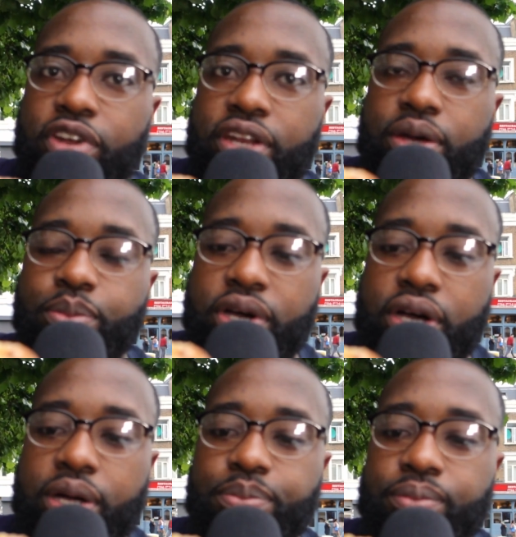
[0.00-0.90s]
right now,
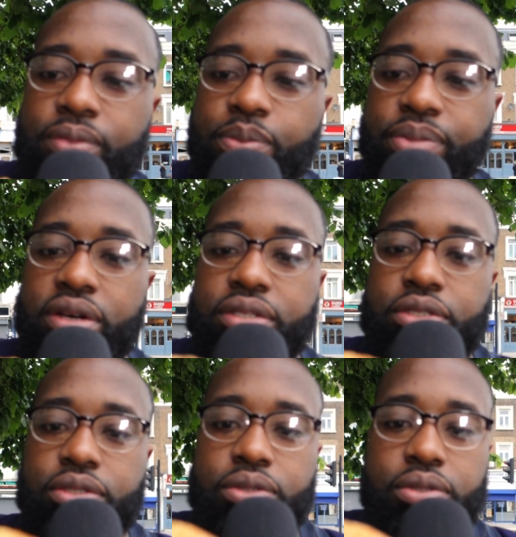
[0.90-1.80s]
but I'm
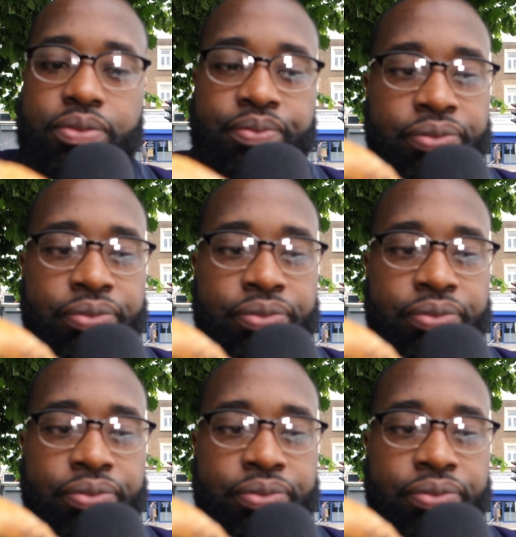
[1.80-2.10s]
about to